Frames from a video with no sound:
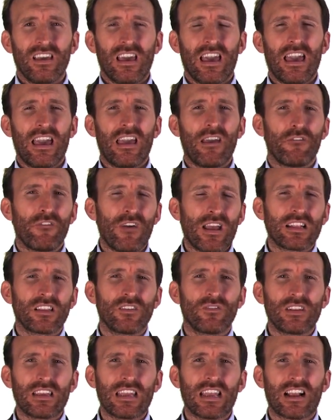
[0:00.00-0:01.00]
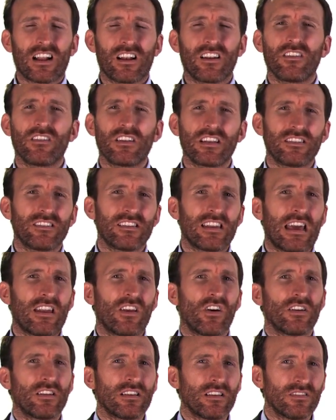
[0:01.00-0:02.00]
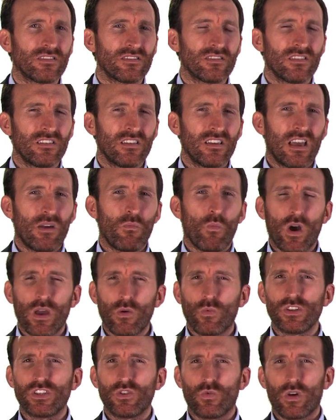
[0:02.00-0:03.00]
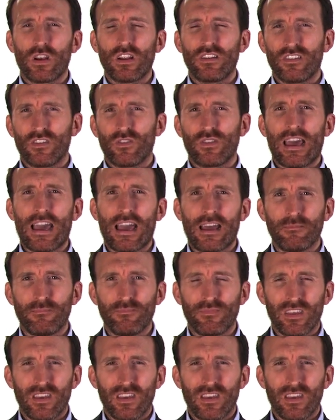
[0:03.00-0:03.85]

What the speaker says: effectively and clearly to that audience. And why would you want to do that?